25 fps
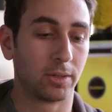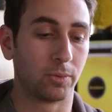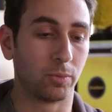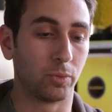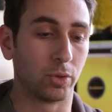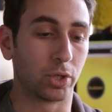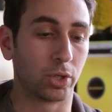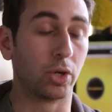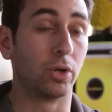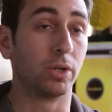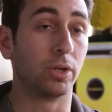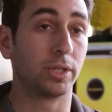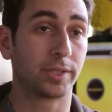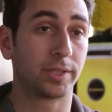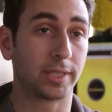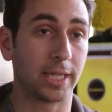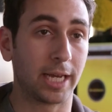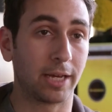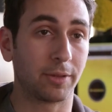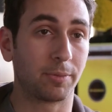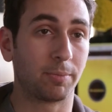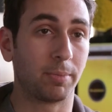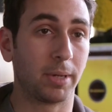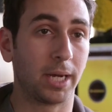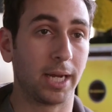We're going to
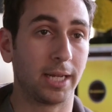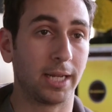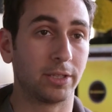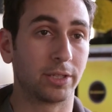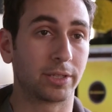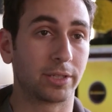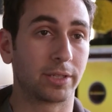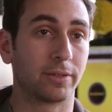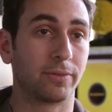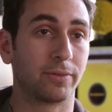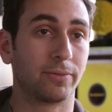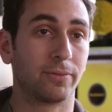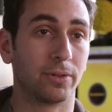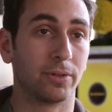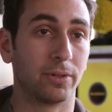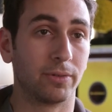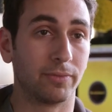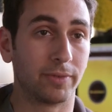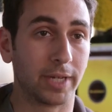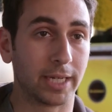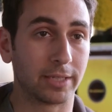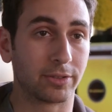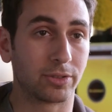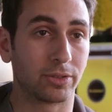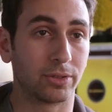South by looking for
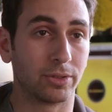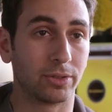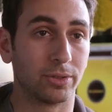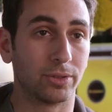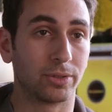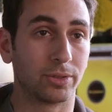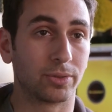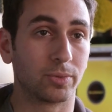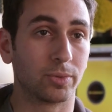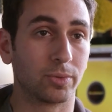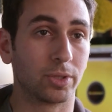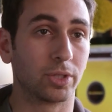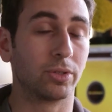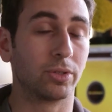investors, we're